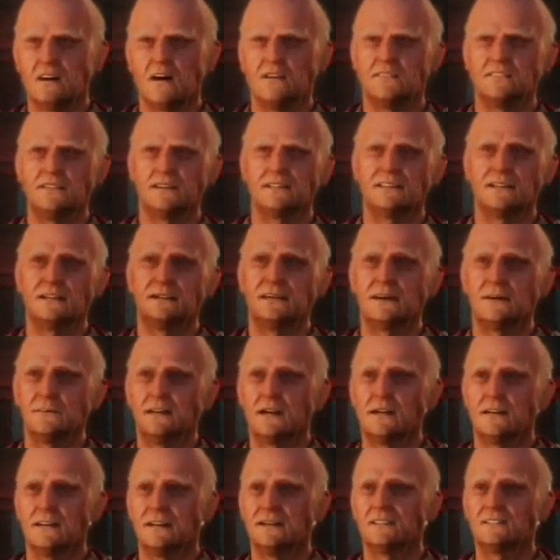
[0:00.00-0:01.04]
of the
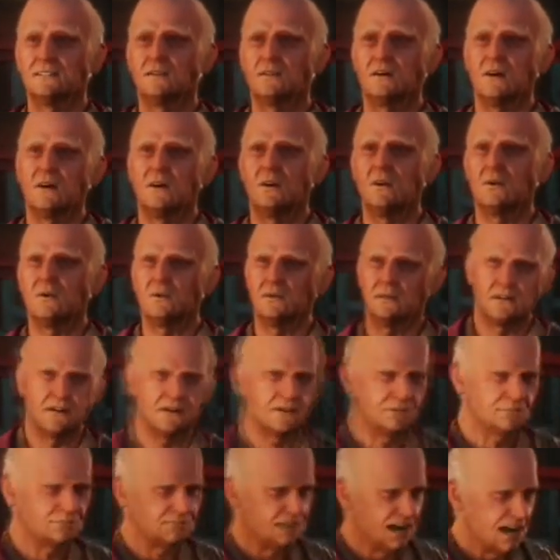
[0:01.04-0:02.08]
Chintamani stone.
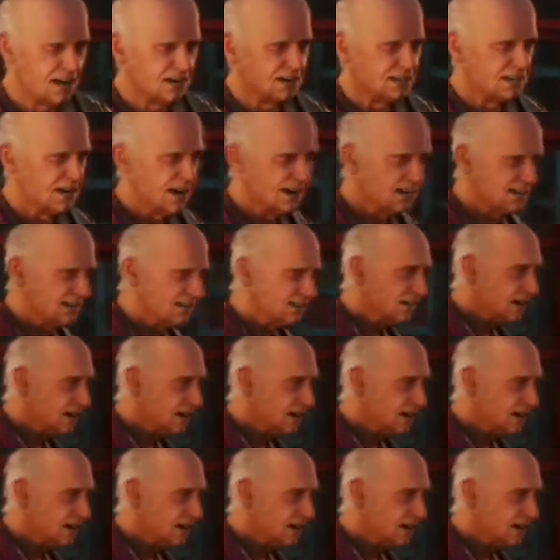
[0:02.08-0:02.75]
Men like